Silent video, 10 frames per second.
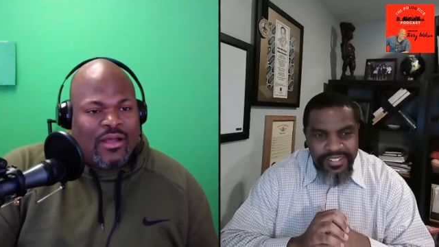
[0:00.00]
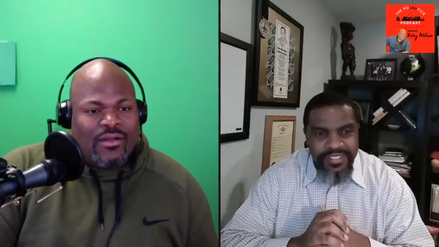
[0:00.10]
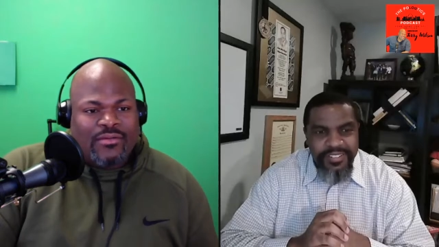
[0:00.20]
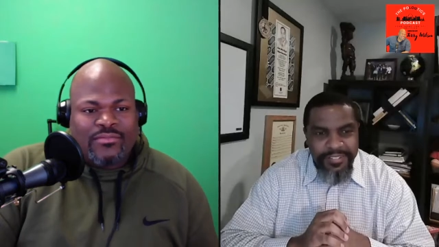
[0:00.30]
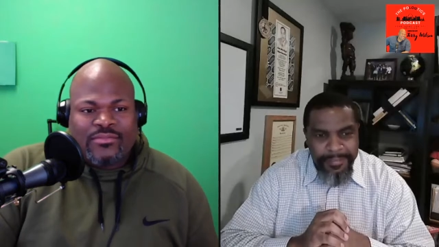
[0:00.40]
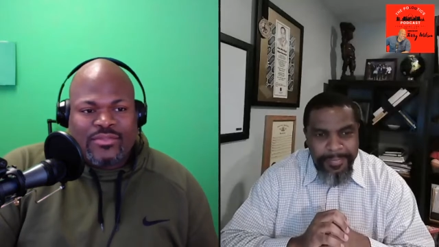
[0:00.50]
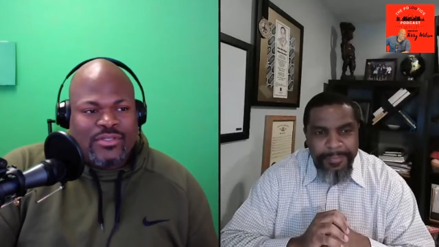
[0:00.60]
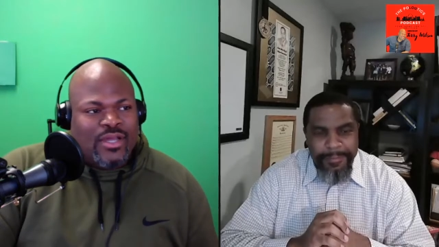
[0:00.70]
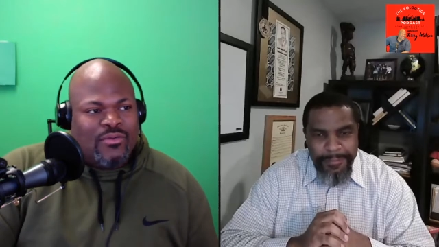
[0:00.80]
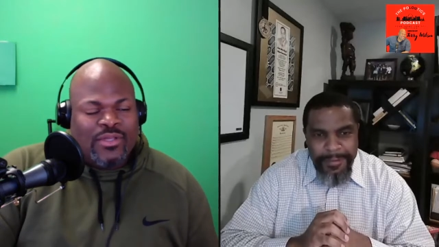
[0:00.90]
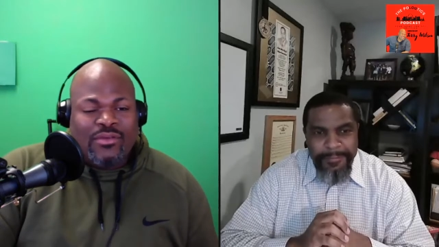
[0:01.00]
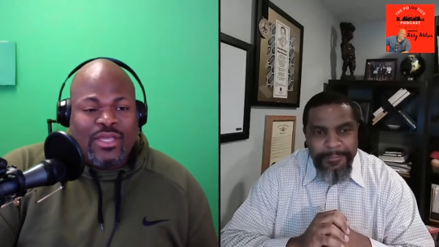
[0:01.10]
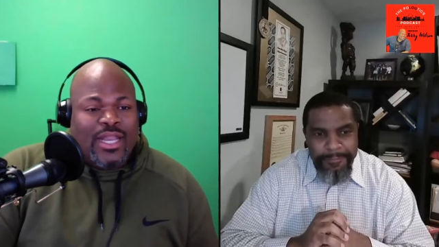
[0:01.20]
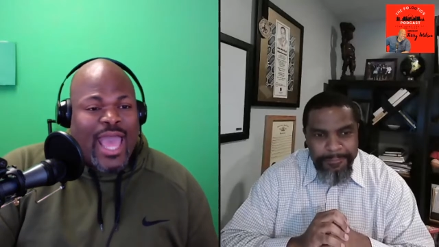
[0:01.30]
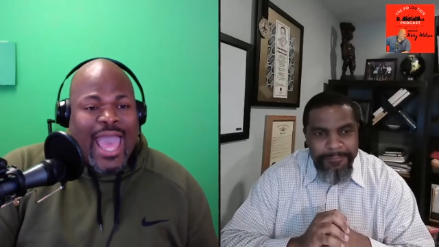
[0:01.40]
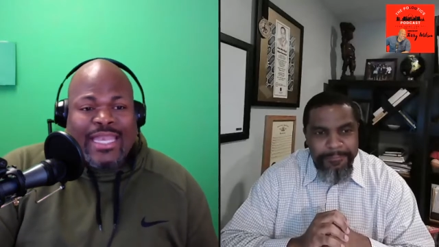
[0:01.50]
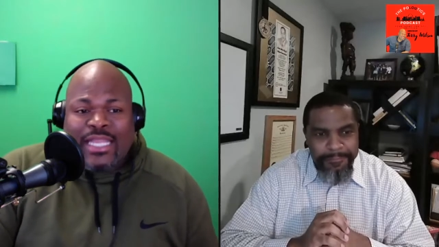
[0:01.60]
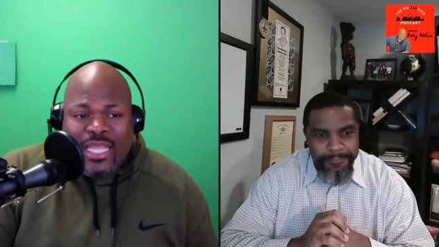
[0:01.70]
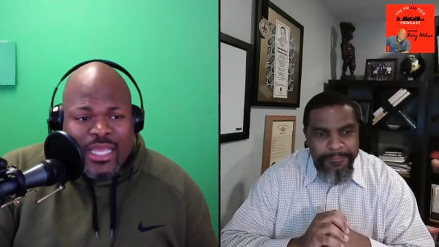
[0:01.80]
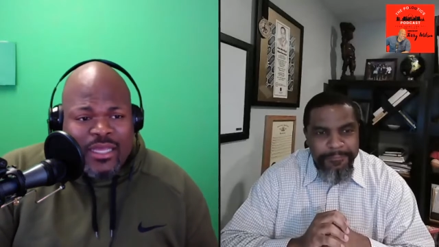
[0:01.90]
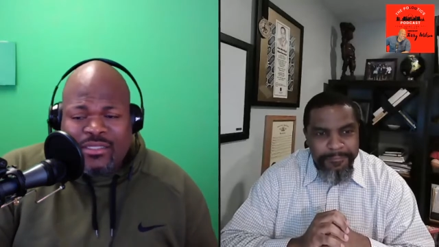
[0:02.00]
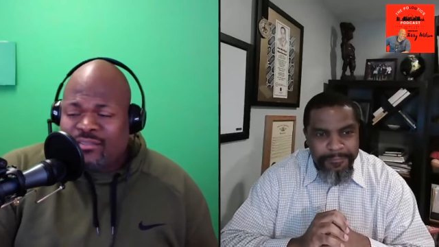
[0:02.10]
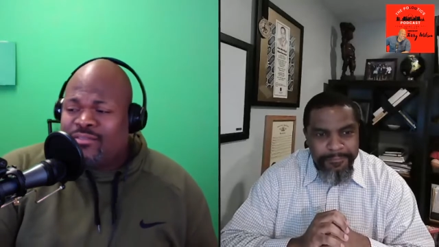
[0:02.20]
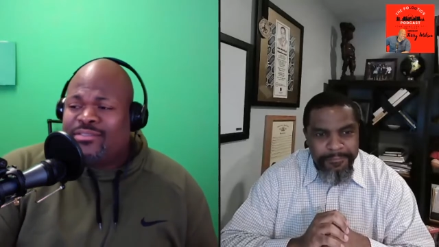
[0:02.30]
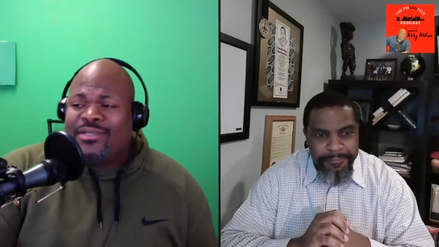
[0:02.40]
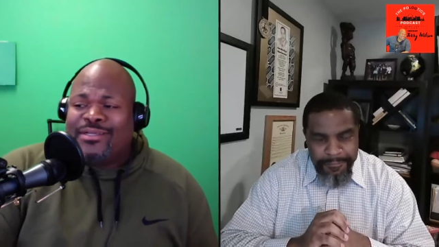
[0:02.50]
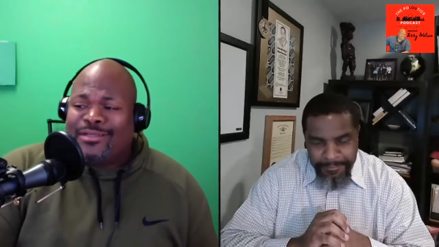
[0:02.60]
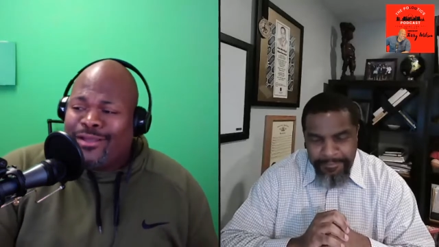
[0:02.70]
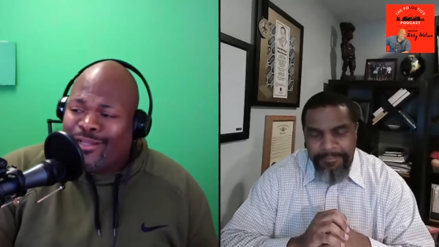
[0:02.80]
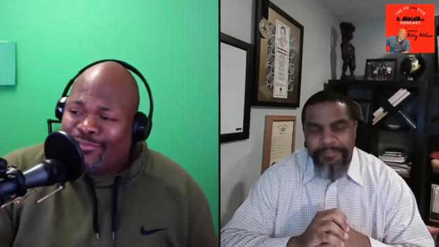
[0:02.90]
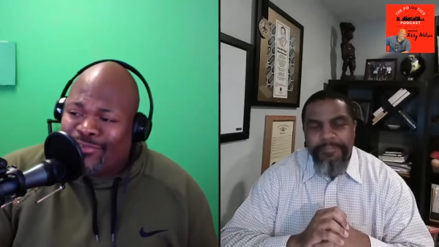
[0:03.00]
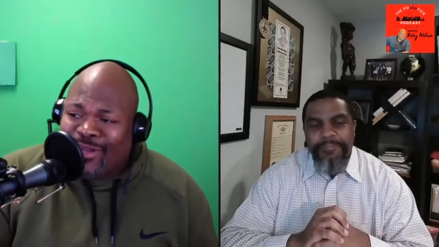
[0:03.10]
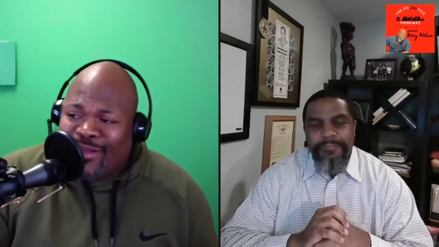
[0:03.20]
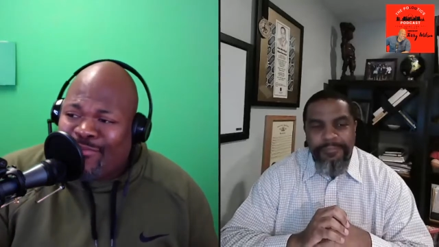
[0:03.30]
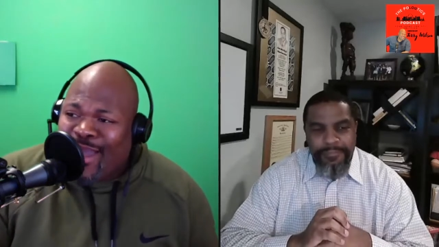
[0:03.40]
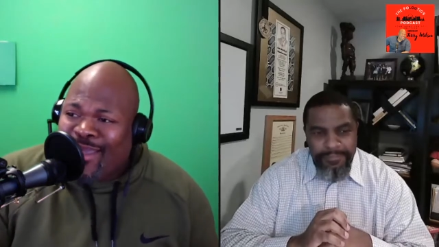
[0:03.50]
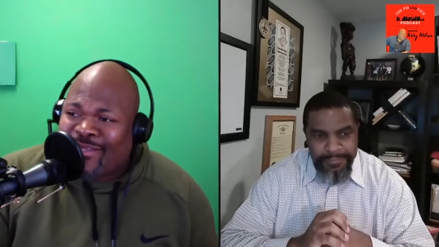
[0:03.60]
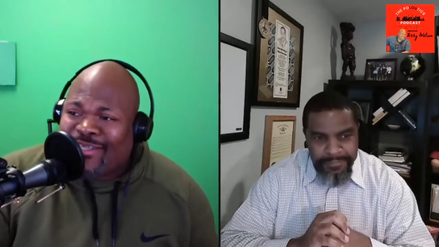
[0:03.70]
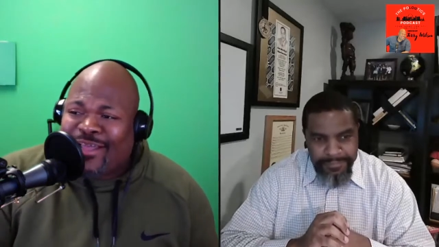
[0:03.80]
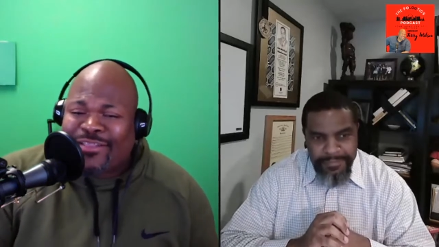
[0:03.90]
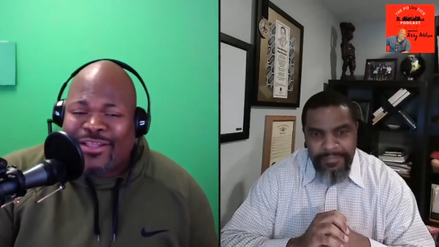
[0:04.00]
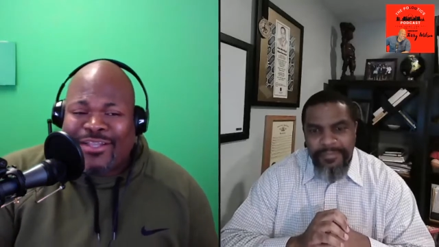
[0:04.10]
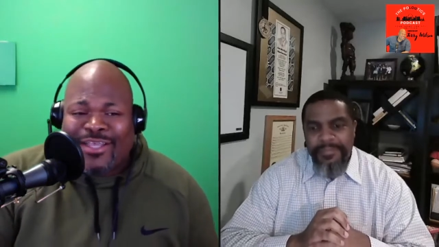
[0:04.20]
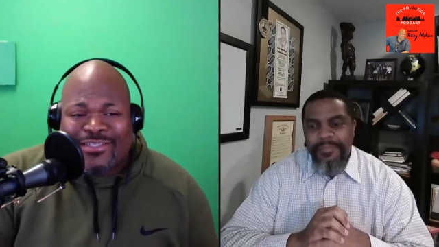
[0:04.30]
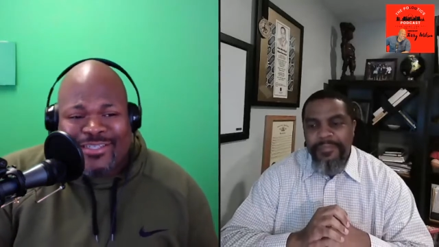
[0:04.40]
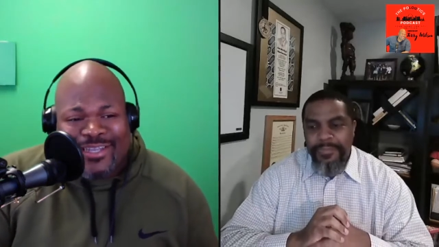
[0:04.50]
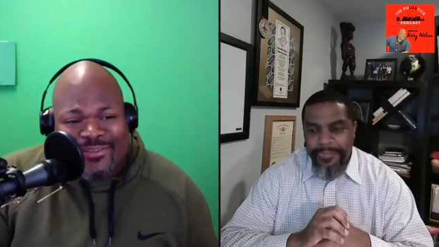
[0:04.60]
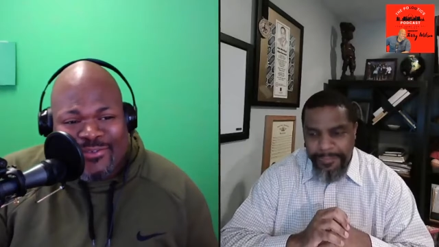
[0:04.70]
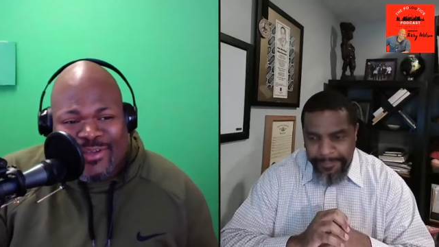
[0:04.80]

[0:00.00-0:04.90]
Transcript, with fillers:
Speaker 1: um, you know yeah. when you get an idea, you know this for everybody that's out there listening.